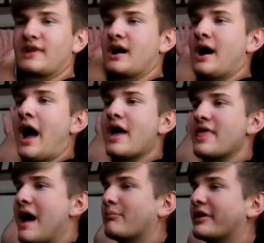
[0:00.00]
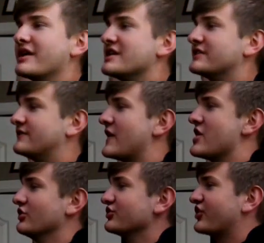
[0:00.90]
ah, that breeze
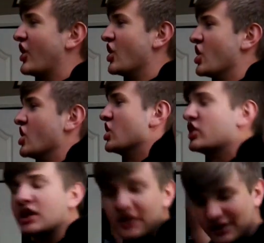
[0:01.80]
feels good.